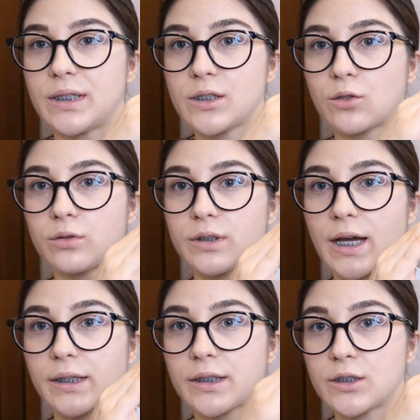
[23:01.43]
this
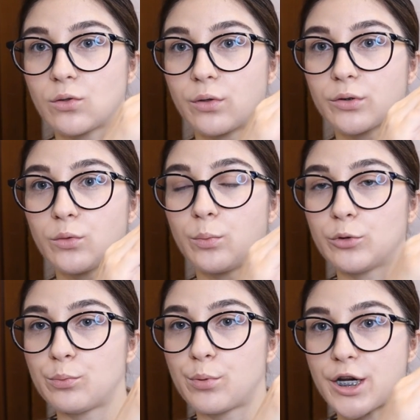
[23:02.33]
contact it's going to
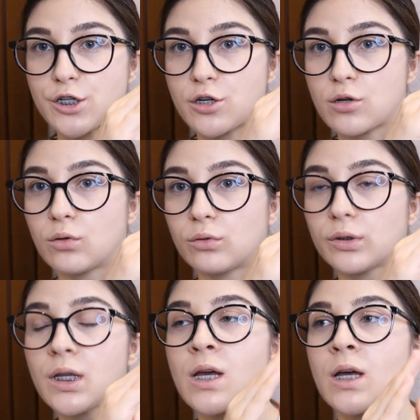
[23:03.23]
put pressure
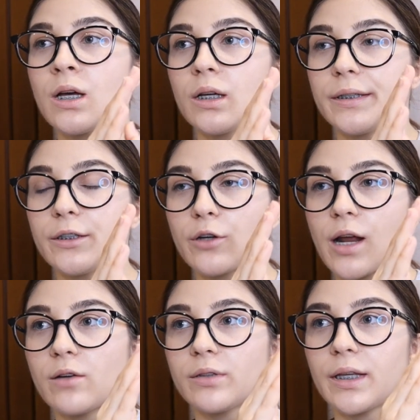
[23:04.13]
on the
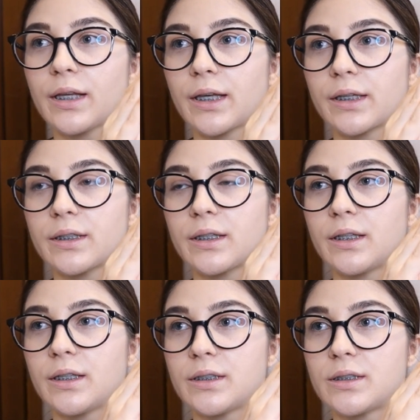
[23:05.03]
crown, and
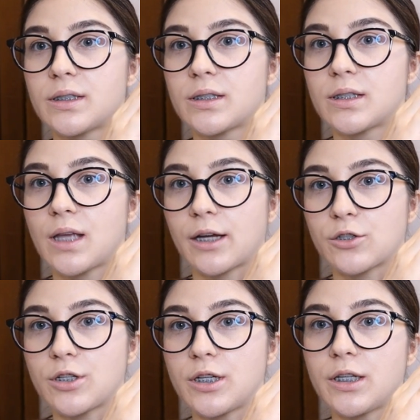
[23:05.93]
it's
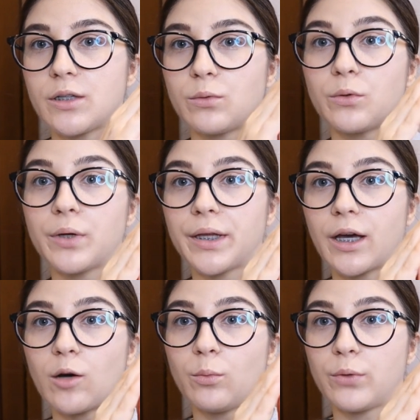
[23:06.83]
actually will
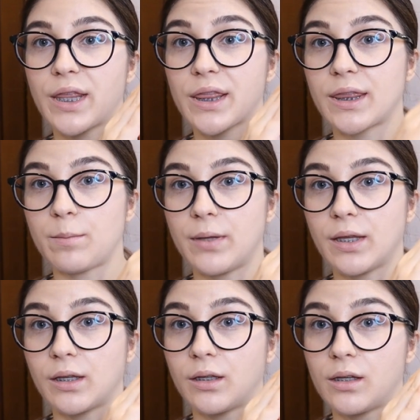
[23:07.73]
help with
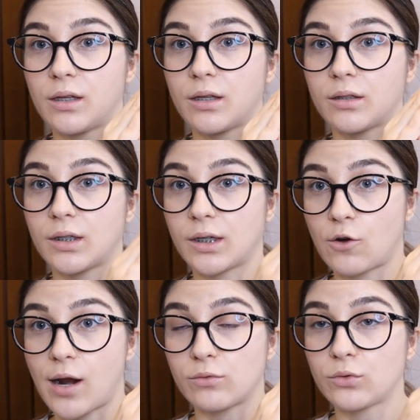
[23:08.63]
tipping the
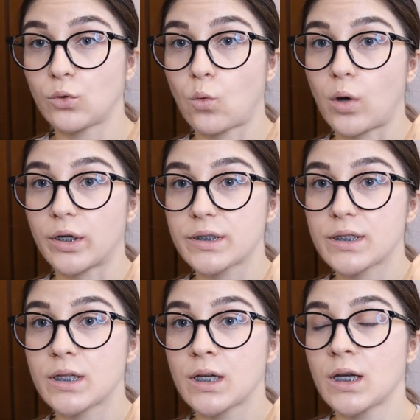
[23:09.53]
crown
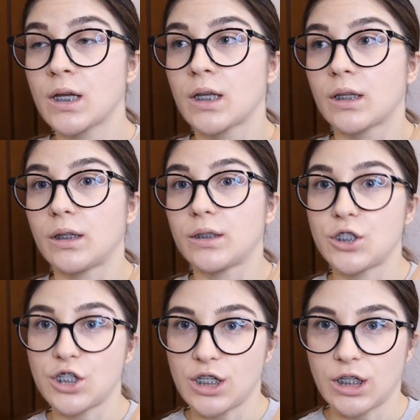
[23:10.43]
towards the
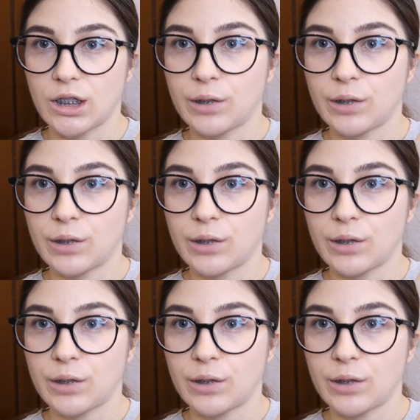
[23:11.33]
cheek.